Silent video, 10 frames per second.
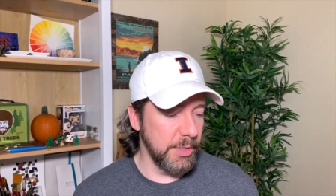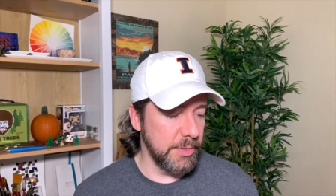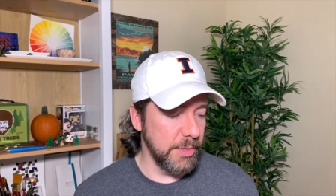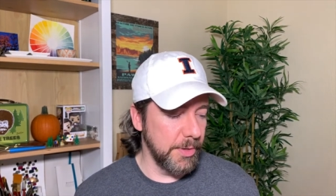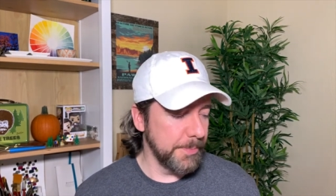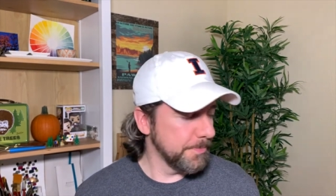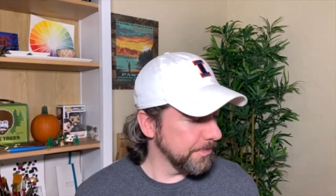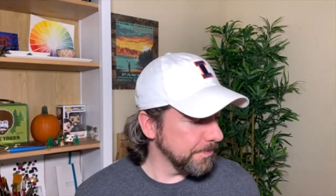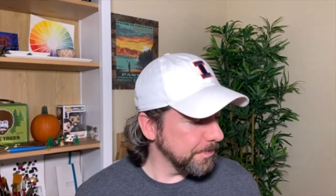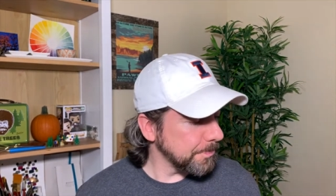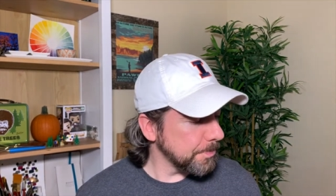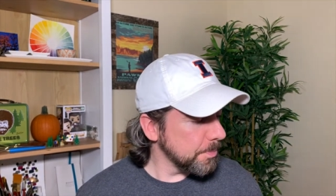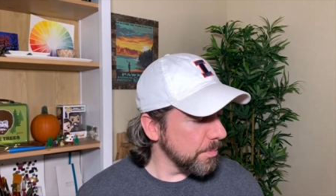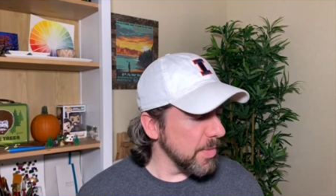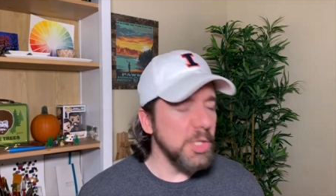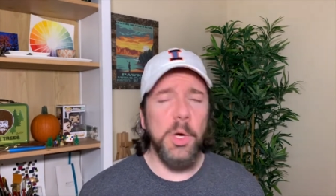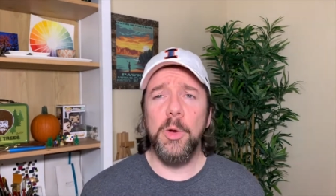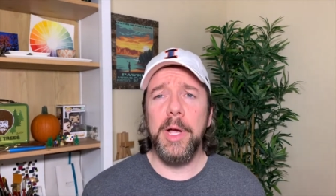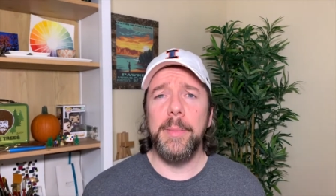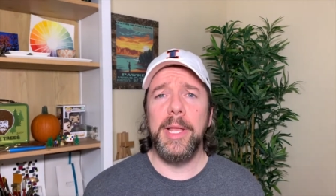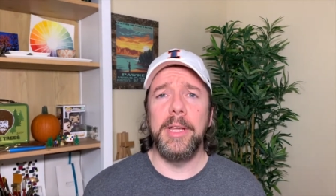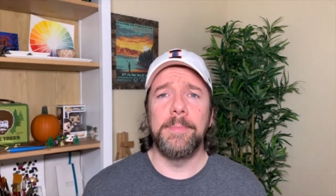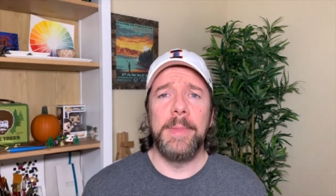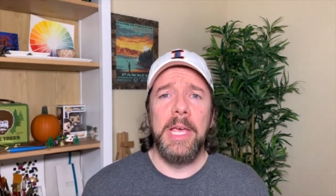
So totally recommend it.